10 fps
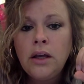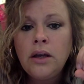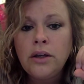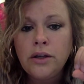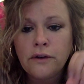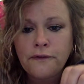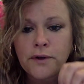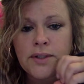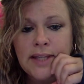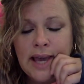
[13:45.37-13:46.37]
your
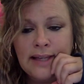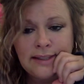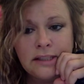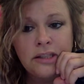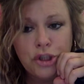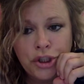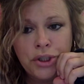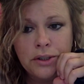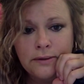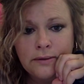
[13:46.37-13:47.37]
first guess is
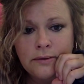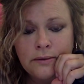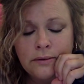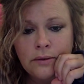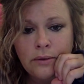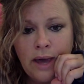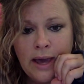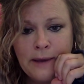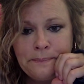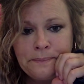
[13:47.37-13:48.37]
ch,
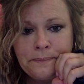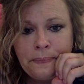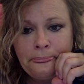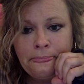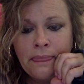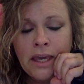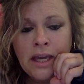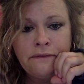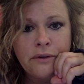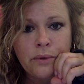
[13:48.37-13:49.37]
okay?
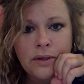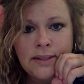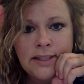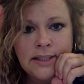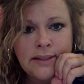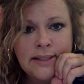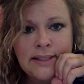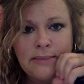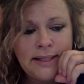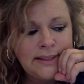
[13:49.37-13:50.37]
If the word still doesn't
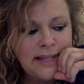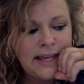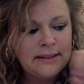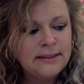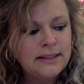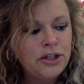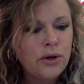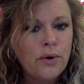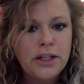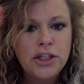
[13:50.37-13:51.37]
make sense and you're
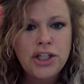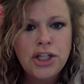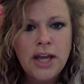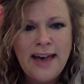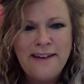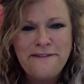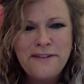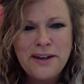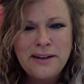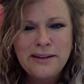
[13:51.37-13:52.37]
going chef,
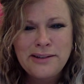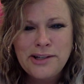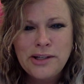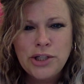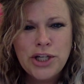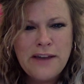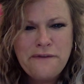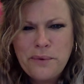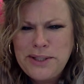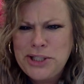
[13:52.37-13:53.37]

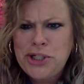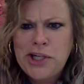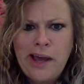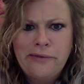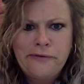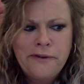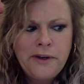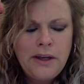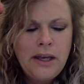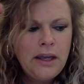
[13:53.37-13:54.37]
what's a chef?
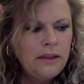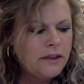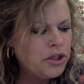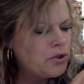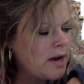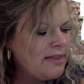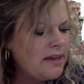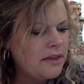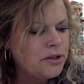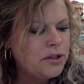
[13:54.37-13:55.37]
Then try
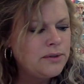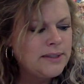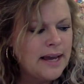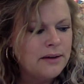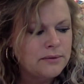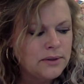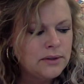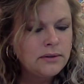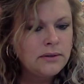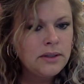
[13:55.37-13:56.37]
the other two
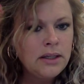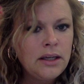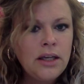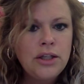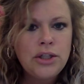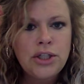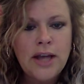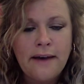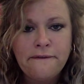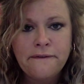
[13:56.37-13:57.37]
sounds.
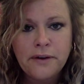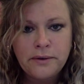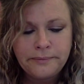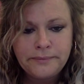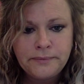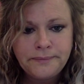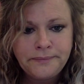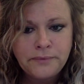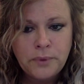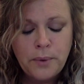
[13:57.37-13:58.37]
Chef,
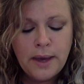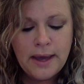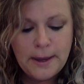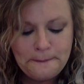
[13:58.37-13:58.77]
okay?